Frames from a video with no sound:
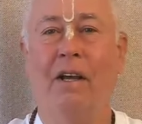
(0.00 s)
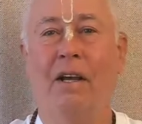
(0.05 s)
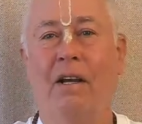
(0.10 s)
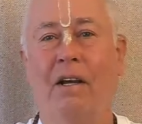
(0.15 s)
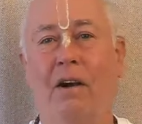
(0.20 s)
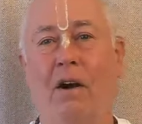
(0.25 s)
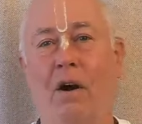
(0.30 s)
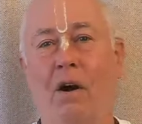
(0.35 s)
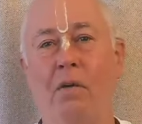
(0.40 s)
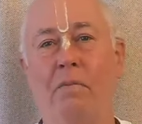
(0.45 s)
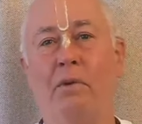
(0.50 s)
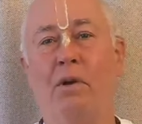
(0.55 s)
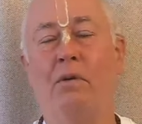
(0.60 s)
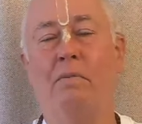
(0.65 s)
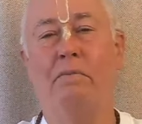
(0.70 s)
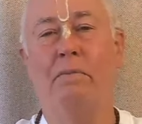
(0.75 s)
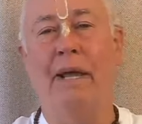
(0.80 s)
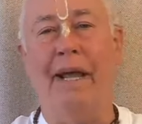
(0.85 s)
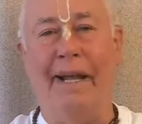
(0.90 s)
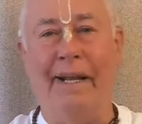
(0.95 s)
Karma
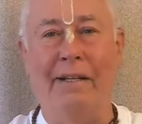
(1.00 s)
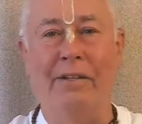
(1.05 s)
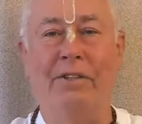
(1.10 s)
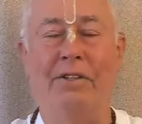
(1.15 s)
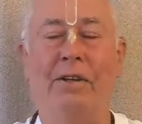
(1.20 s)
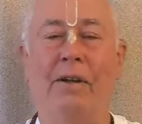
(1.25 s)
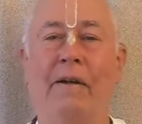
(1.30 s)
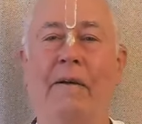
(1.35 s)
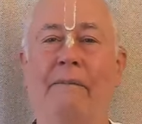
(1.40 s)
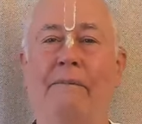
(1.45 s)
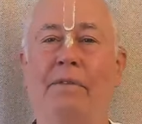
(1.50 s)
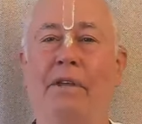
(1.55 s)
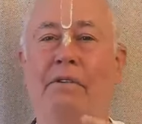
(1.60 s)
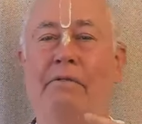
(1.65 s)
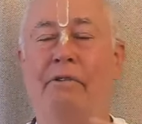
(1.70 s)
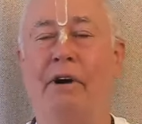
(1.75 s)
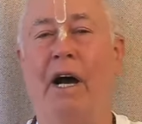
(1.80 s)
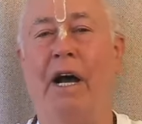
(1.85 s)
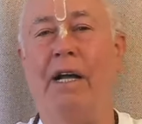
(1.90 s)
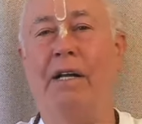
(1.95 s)
means
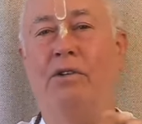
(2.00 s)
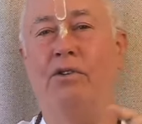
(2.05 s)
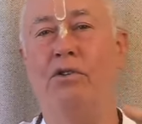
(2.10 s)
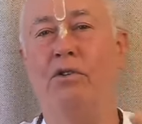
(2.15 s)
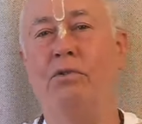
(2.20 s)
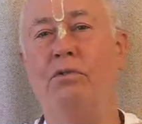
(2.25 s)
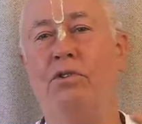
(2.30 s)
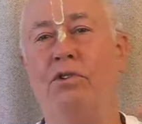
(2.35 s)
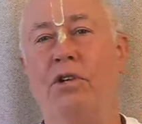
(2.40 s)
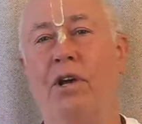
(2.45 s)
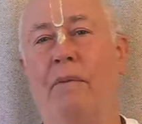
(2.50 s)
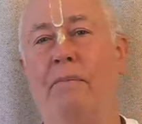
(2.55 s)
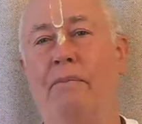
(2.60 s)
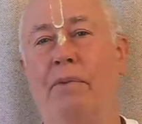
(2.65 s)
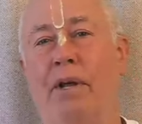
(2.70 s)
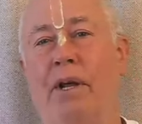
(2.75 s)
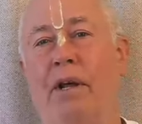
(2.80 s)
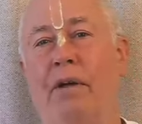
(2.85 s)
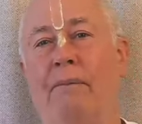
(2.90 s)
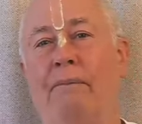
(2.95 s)
if I do
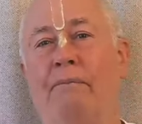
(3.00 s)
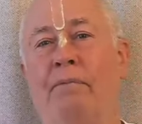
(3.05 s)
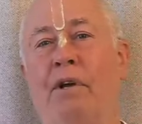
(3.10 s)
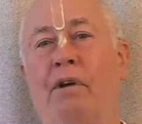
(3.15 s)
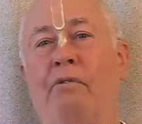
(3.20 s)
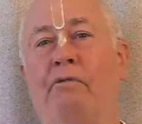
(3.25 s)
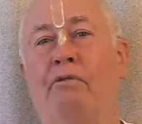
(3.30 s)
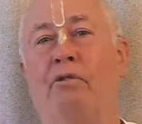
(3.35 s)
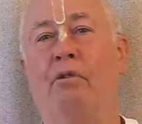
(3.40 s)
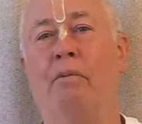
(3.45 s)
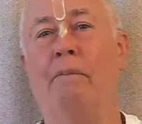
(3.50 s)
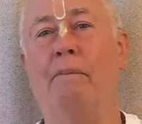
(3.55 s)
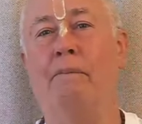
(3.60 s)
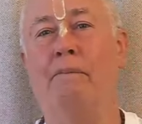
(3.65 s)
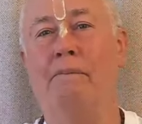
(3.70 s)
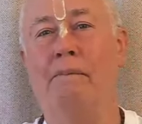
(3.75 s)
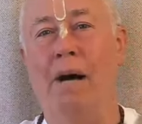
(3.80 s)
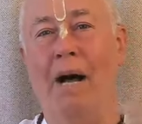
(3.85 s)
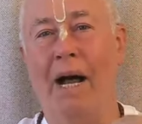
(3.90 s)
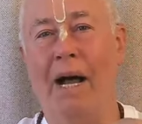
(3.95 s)
something for
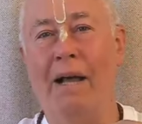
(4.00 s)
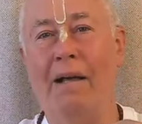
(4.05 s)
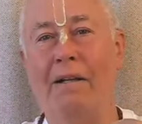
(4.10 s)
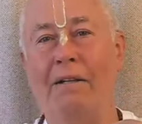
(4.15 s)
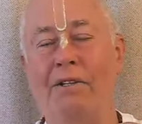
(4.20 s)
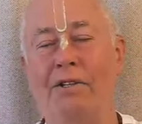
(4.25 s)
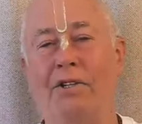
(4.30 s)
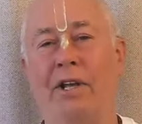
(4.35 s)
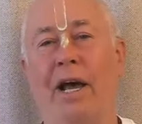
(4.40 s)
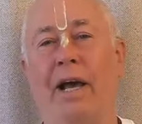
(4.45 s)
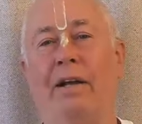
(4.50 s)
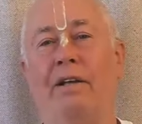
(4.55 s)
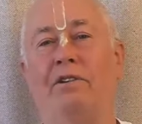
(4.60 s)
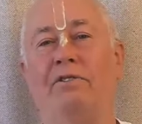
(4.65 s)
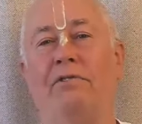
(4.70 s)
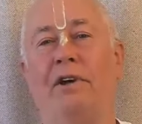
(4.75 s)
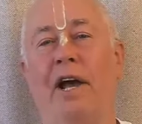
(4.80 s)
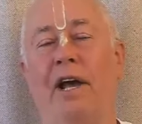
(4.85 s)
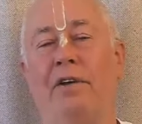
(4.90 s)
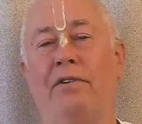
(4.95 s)
my
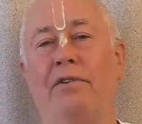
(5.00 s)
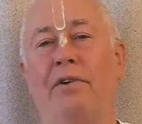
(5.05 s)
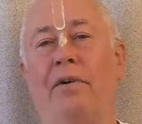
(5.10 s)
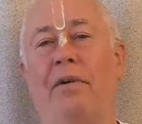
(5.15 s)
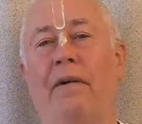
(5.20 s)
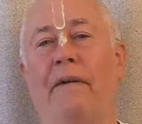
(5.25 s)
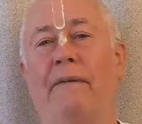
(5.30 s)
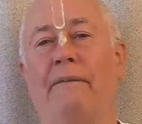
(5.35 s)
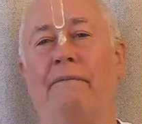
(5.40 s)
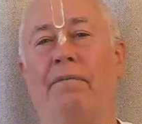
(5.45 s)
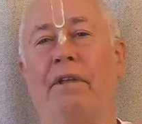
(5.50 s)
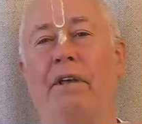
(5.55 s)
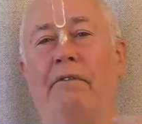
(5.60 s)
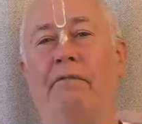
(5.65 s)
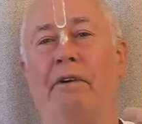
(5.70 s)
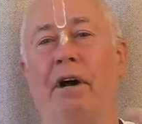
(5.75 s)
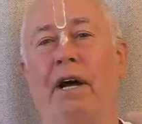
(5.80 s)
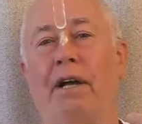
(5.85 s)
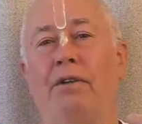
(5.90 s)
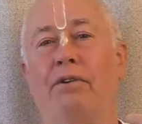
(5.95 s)
satisfaction,
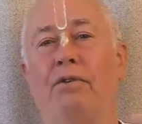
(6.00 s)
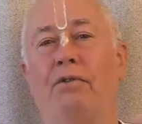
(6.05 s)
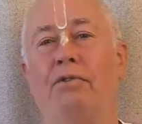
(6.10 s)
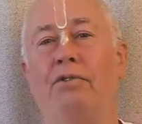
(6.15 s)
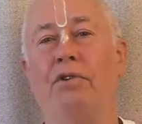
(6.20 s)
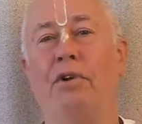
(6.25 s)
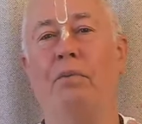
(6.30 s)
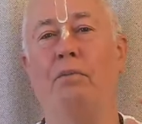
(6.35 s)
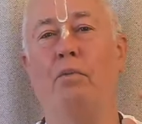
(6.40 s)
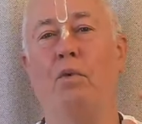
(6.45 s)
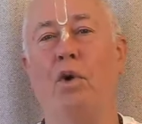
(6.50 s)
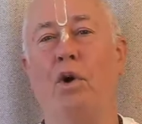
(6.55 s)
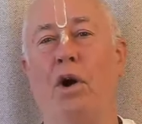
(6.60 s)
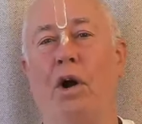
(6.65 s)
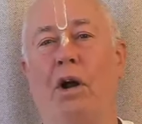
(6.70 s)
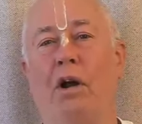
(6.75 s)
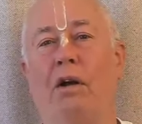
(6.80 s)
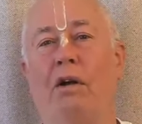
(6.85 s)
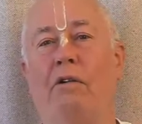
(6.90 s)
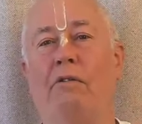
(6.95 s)
if I do some
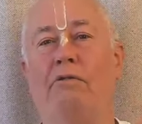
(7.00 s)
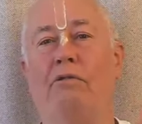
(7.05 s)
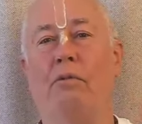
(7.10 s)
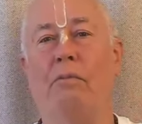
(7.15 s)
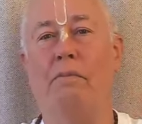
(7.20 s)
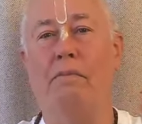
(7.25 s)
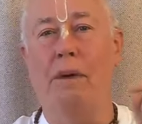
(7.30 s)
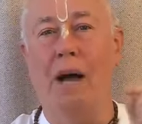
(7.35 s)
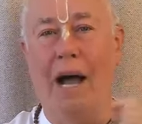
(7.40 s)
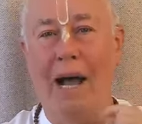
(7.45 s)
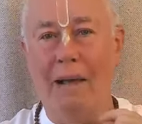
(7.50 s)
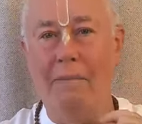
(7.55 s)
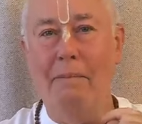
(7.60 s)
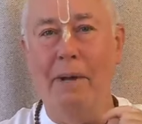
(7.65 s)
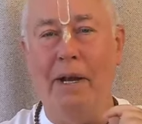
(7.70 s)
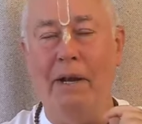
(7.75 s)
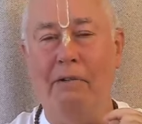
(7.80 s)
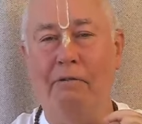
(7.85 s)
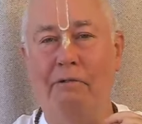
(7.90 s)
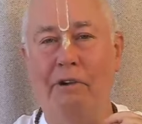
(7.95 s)
work for my
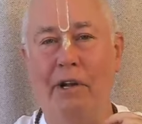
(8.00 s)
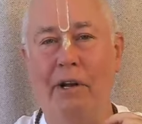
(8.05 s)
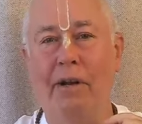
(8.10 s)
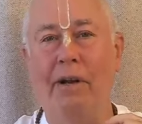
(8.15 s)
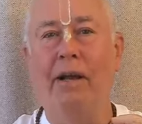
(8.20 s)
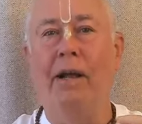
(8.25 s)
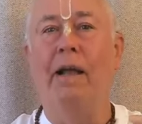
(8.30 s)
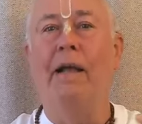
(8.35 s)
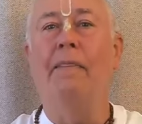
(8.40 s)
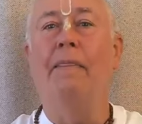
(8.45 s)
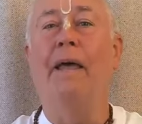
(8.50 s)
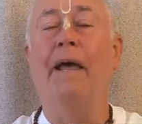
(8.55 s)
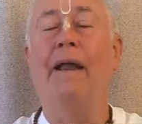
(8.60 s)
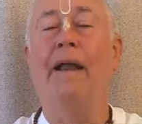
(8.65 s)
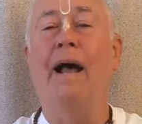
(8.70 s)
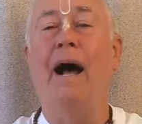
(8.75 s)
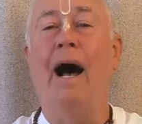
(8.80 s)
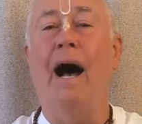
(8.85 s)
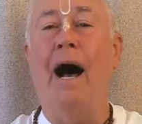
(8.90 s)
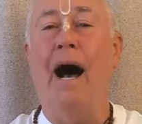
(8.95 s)
benefit, then
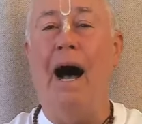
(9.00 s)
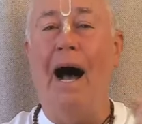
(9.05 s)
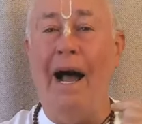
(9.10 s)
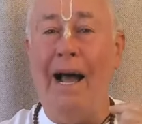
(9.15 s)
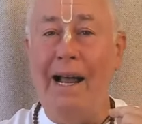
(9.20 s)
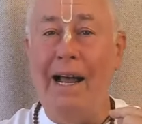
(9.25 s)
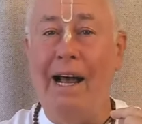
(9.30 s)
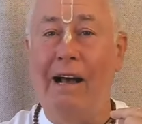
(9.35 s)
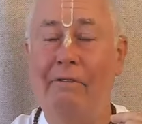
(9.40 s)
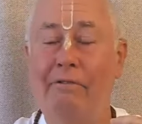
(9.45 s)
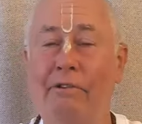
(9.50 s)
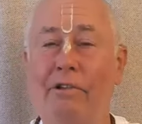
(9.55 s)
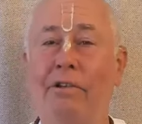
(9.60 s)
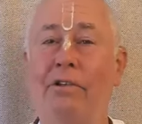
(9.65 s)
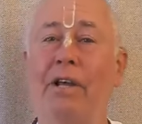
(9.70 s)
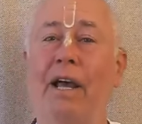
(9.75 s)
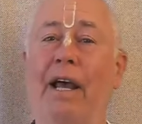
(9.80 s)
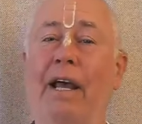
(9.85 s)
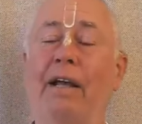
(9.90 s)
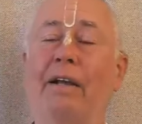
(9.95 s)
I have to
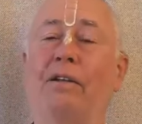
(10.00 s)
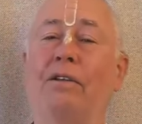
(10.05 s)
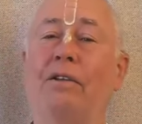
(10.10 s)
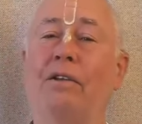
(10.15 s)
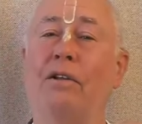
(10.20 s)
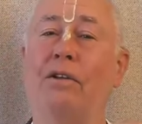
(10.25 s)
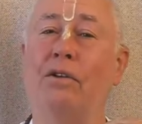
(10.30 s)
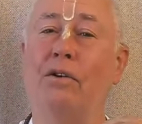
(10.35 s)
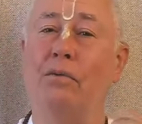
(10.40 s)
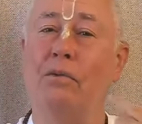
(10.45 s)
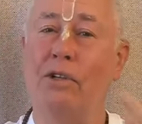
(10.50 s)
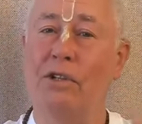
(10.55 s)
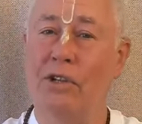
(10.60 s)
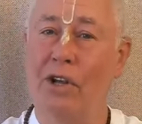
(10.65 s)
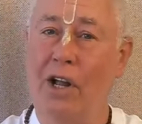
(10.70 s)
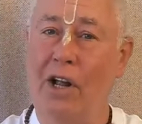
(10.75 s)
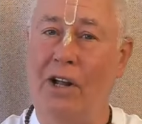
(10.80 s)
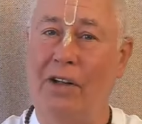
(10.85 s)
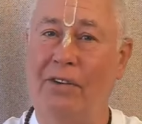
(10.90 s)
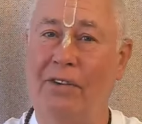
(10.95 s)
take the
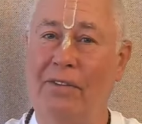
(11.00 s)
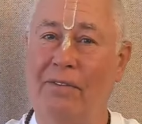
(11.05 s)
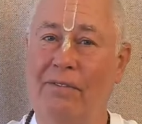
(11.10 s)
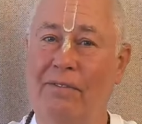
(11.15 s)
result.